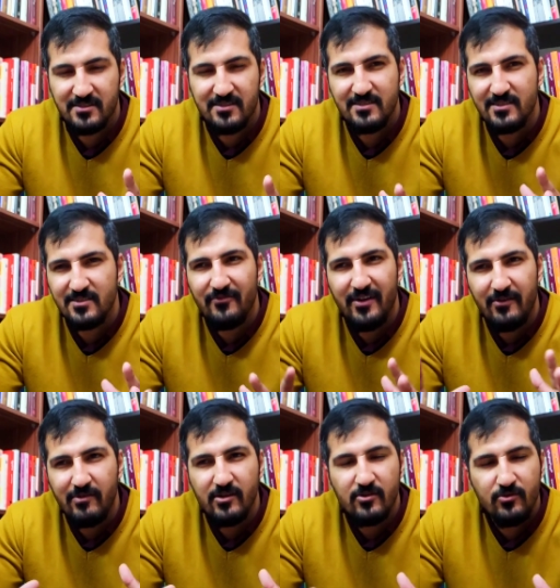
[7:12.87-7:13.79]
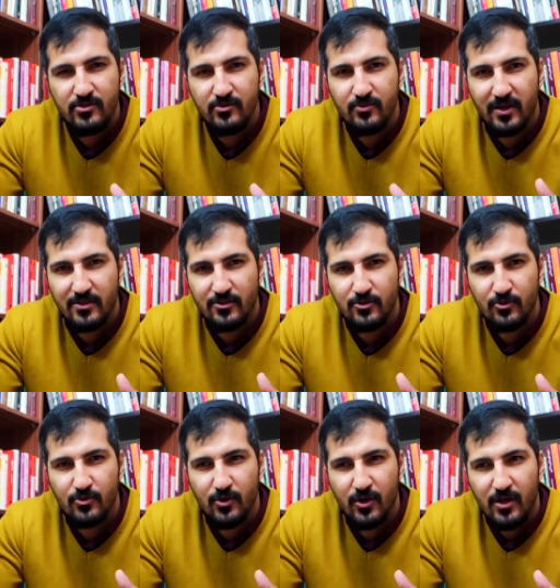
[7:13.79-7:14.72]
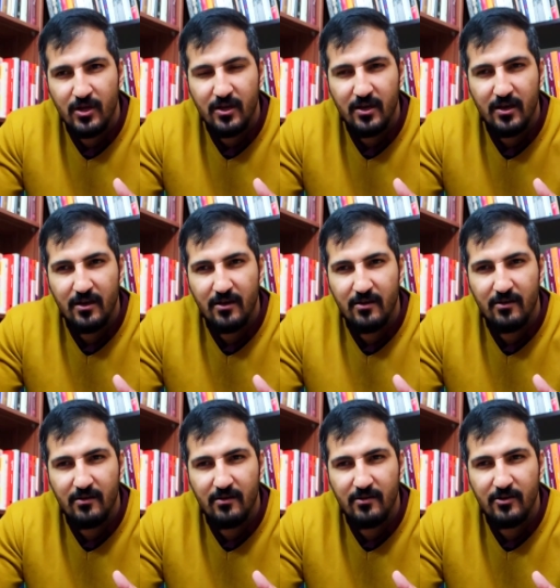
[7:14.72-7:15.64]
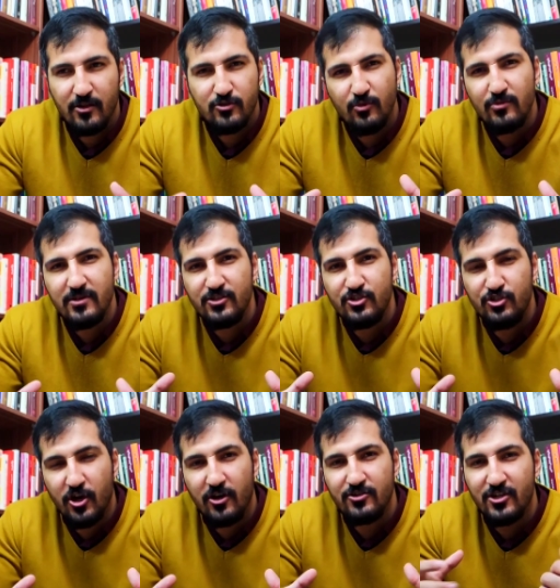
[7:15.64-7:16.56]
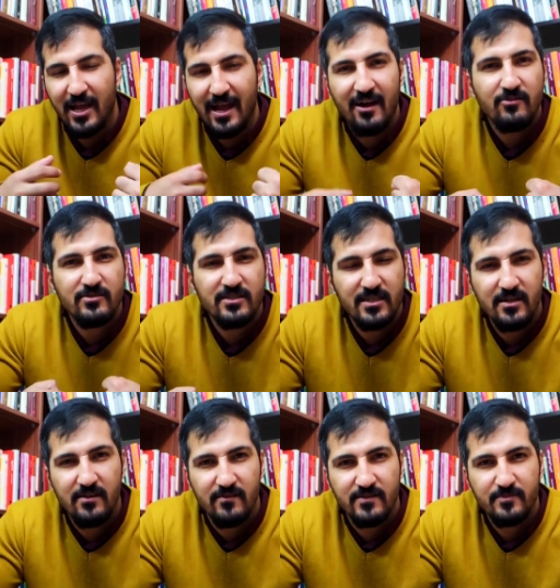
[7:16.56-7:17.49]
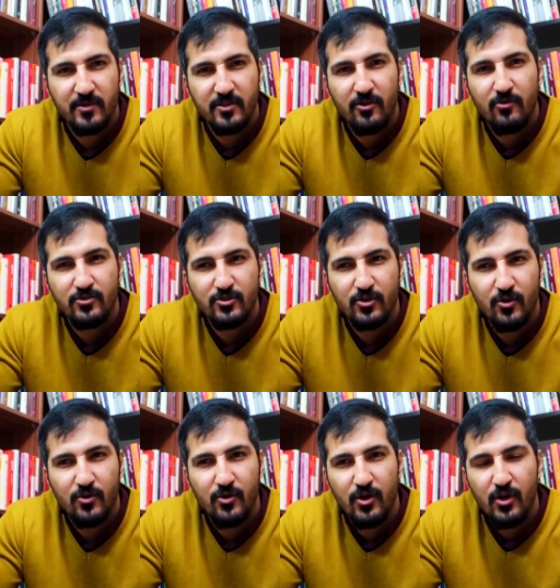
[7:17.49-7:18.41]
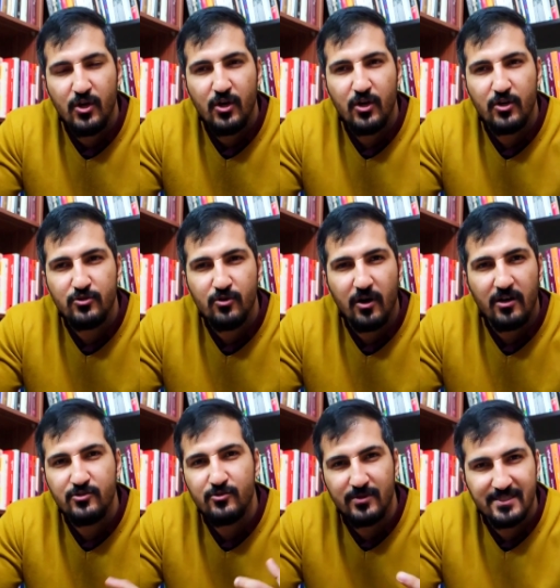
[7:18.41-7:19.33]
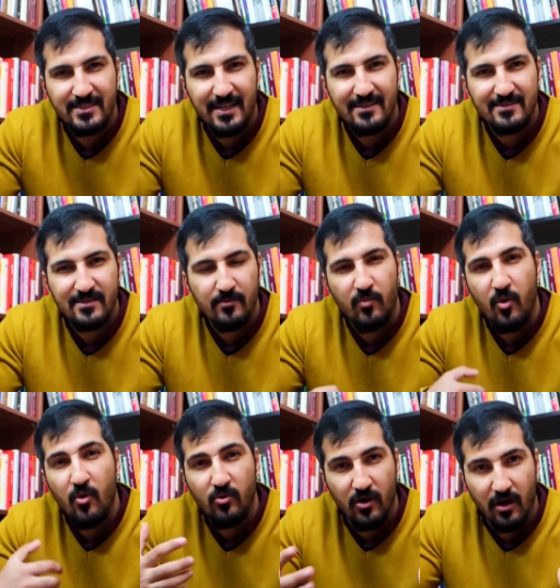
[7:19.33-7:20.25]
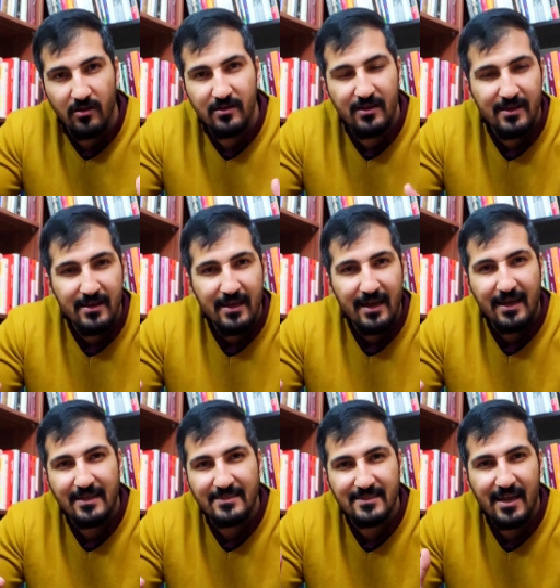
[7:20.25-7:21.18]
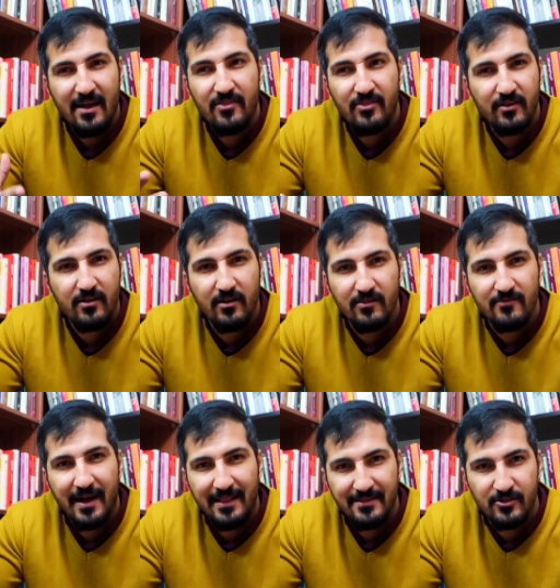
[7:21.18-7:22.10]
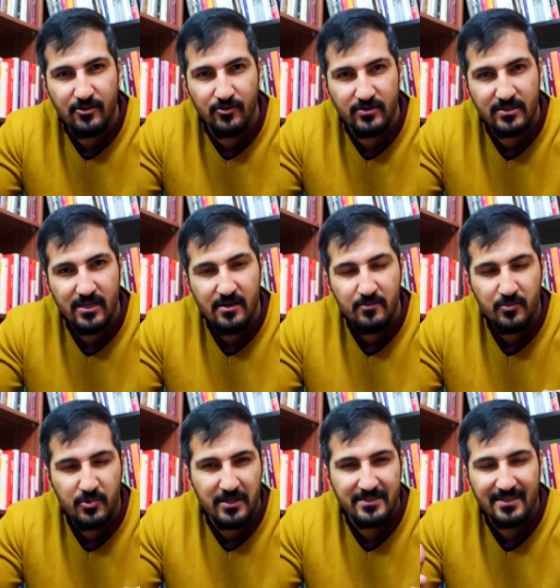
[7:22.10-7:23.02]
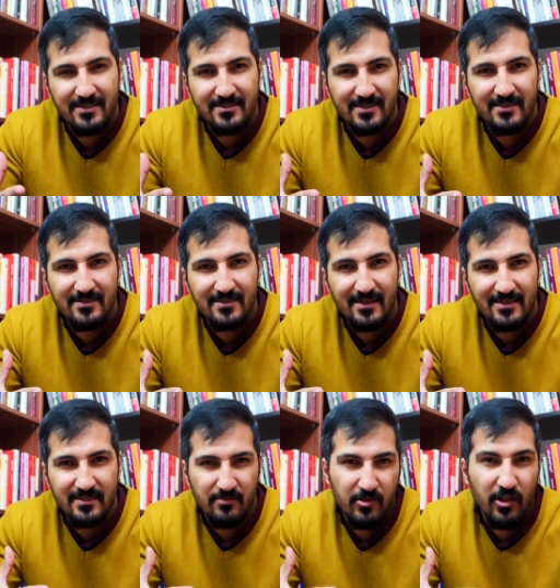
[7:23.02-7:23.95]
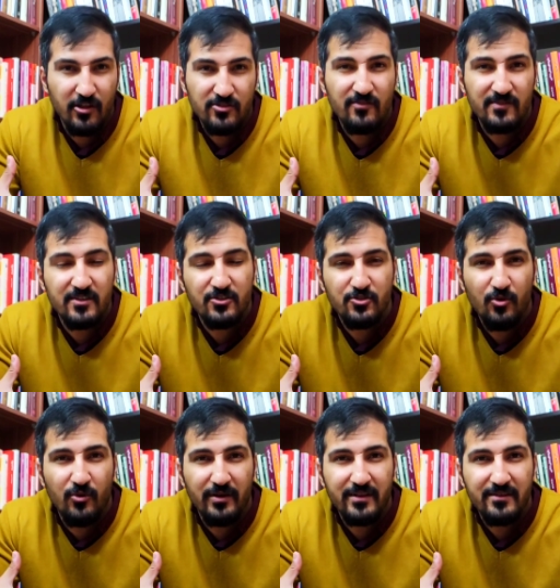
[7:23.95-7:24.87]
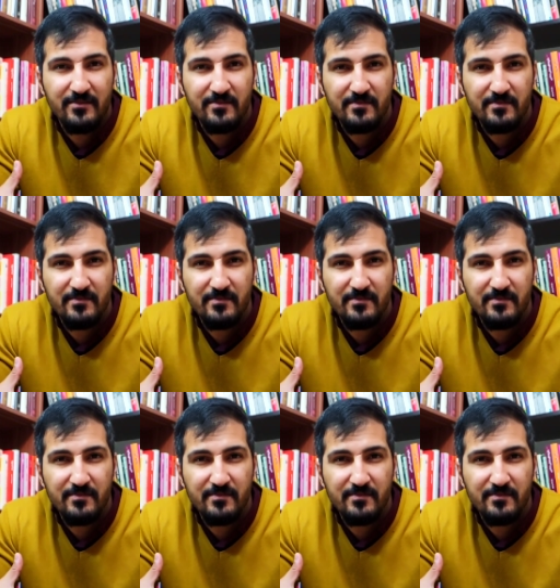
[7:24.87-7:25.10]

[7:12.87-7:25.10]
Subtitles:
This is a very good way to not only judge ourselves, but also to understand the moral and ethical values presented in the plot of the story.